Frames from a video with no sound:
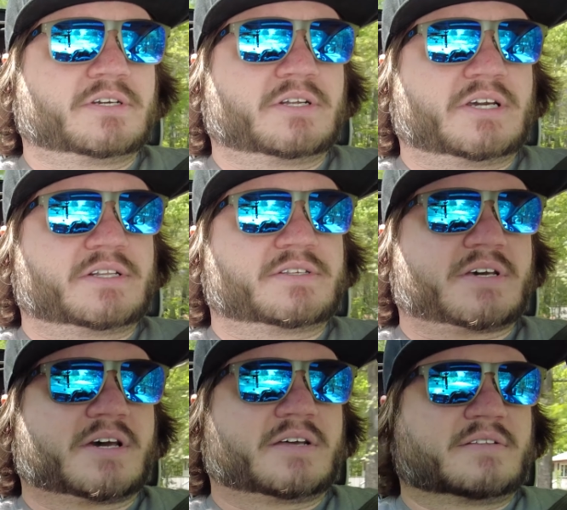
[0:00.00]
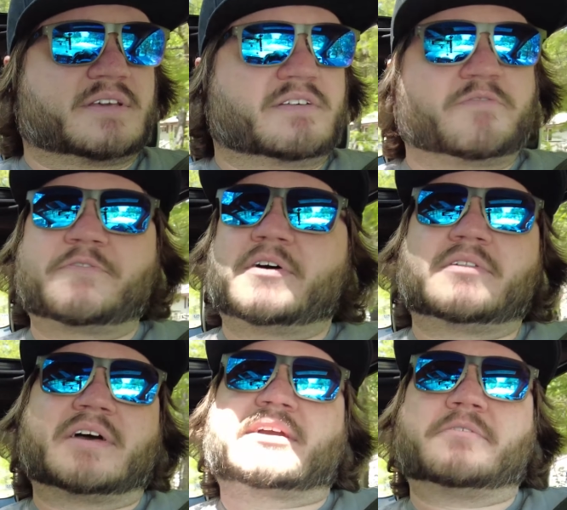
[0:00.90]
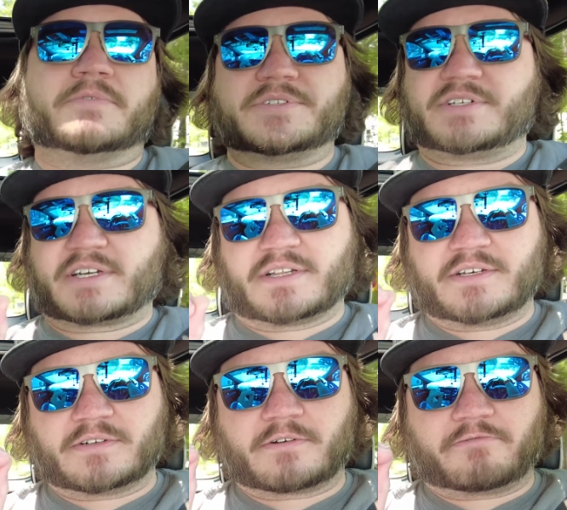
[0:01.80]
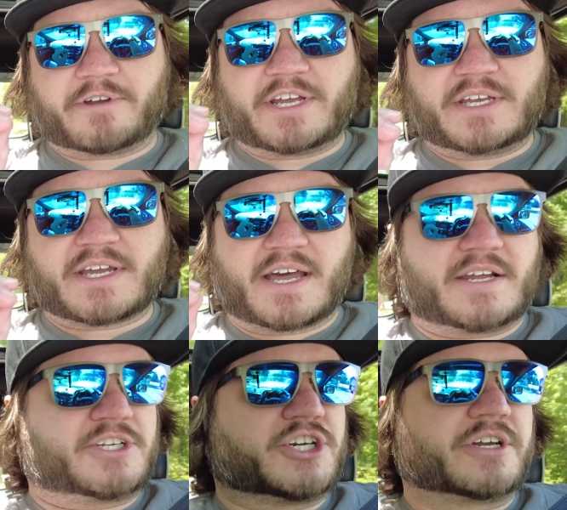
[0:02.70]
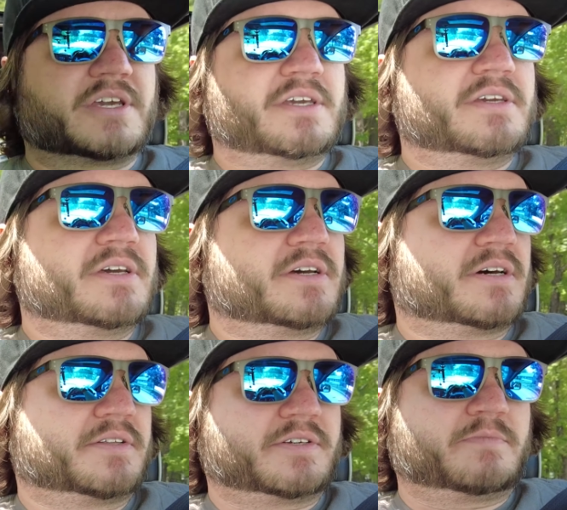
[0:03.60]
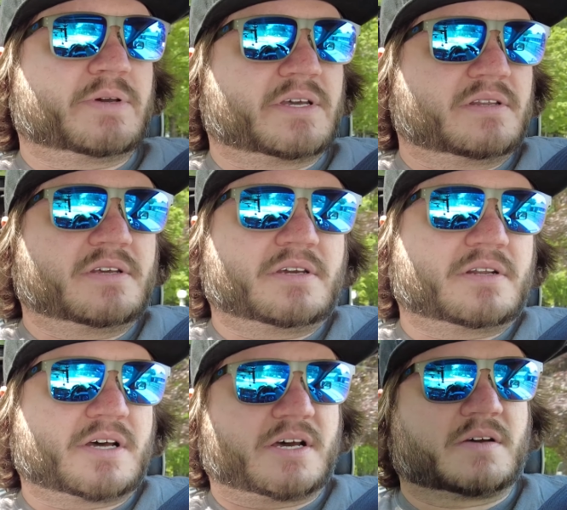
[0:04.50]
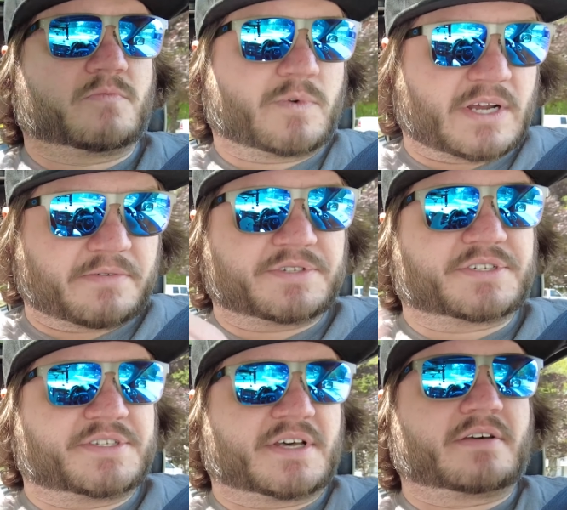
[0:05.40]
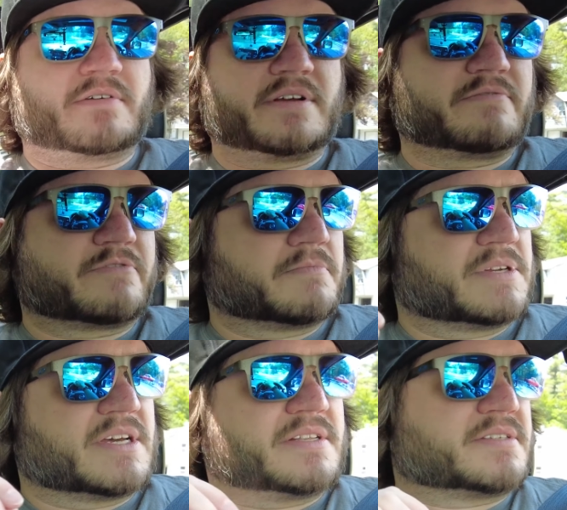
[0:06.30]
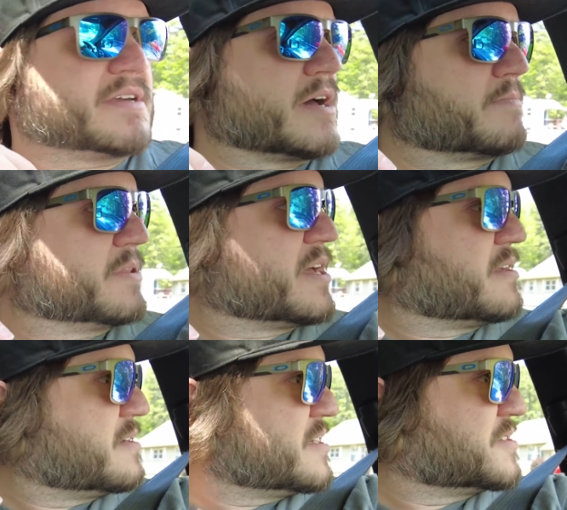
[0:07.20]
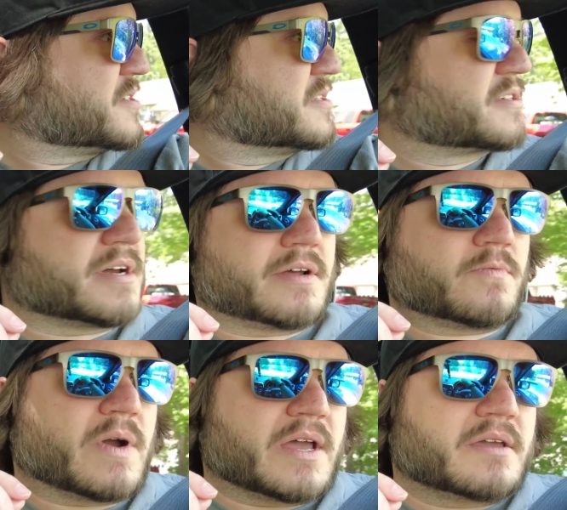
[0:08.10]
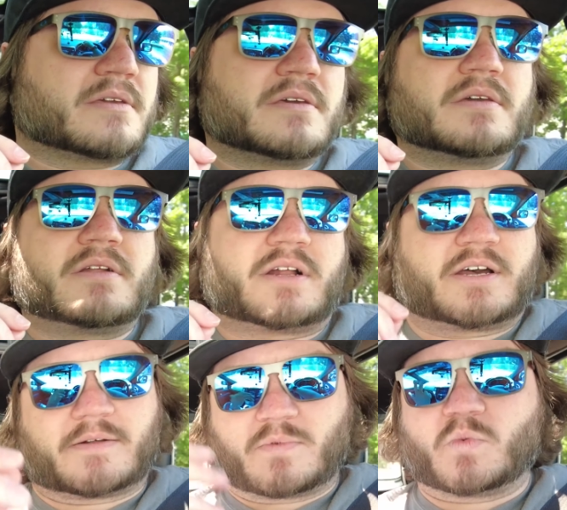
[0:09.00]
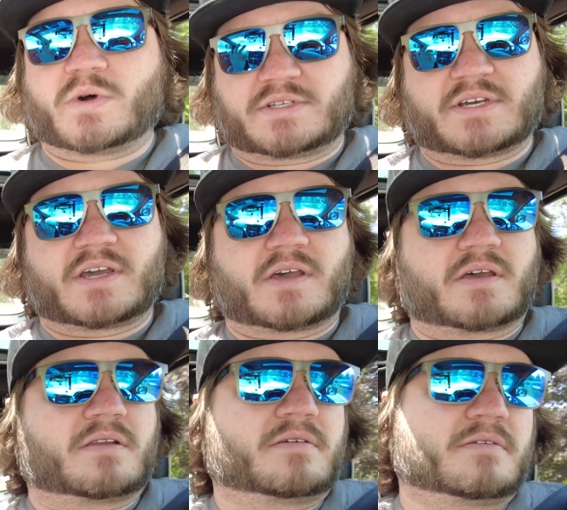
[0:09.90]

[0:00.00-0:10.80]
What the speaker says: It felt like it was like a little gritty, kind of chunky a little bit when I was accelerating from a dead stop, and that has since gone away once I had